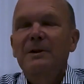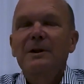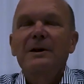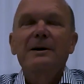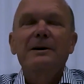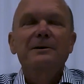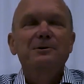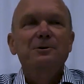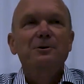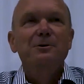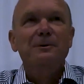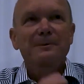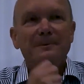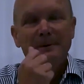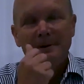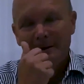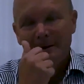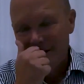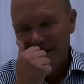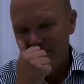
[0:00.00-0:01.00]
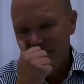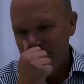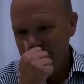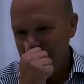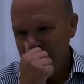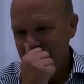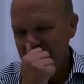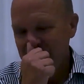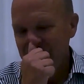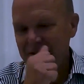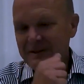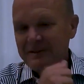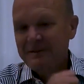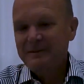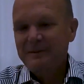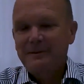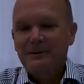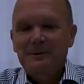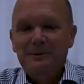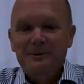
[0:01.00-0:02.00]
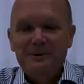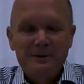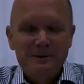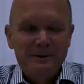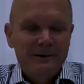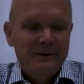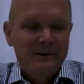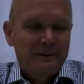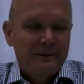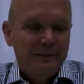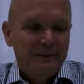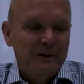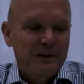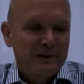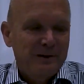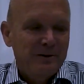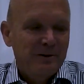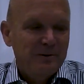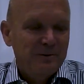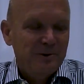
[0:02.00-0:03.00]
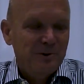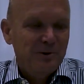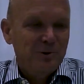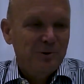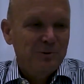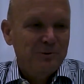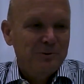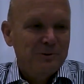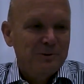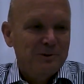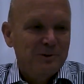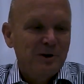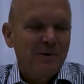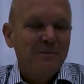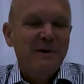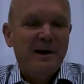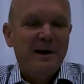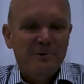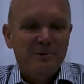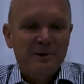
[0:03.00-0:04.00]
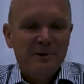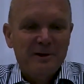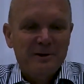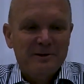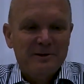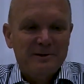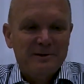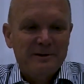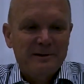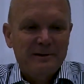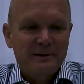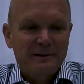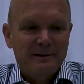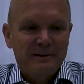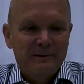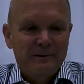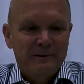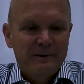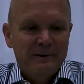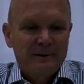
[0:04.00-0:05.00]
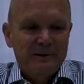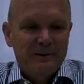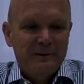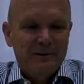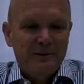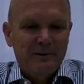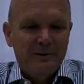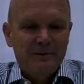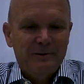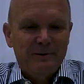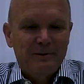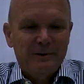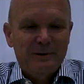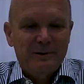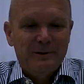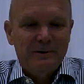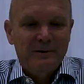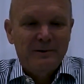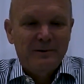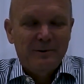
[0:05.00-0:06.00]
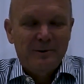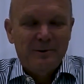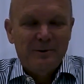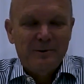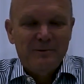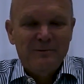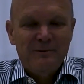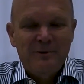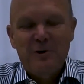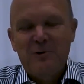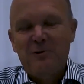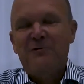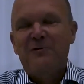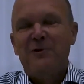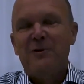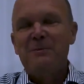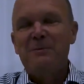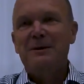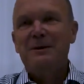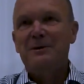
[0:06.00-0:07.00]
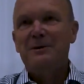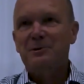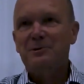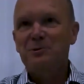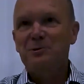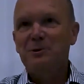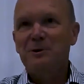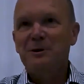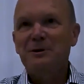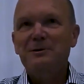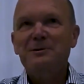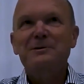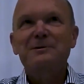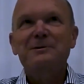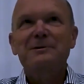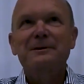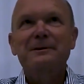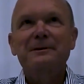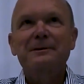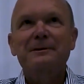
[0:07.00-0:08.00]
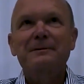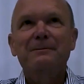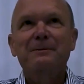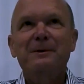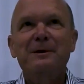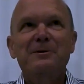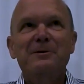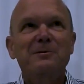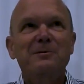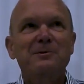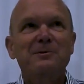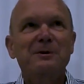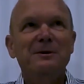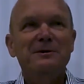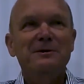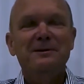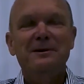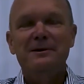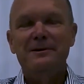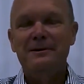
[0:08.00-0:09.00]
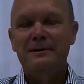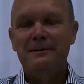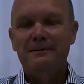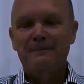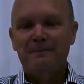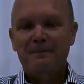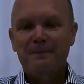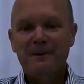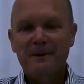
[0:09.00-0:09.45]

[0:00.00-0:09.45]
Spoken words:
Yeah, so I could say that when it comes to some areas are very familiar to us. When it comes to, let's say,